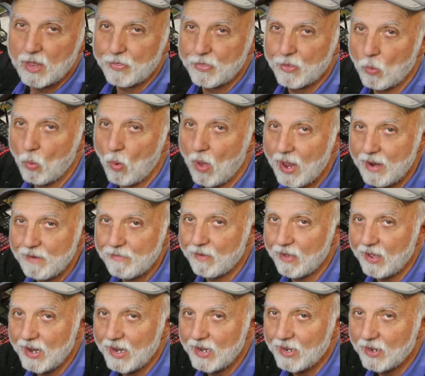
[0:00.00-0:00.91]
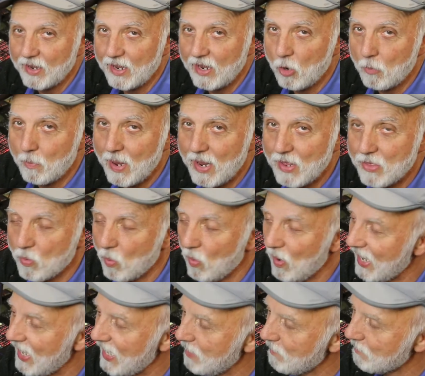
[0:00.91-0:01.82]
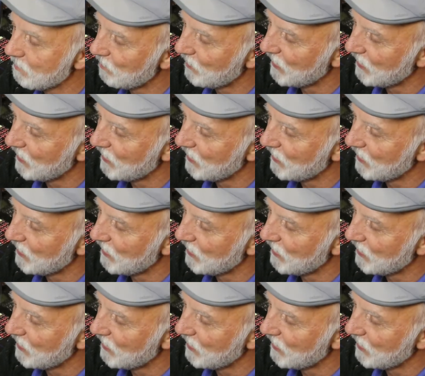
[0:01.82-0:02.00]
the Wi-Fi. And oh, by the way,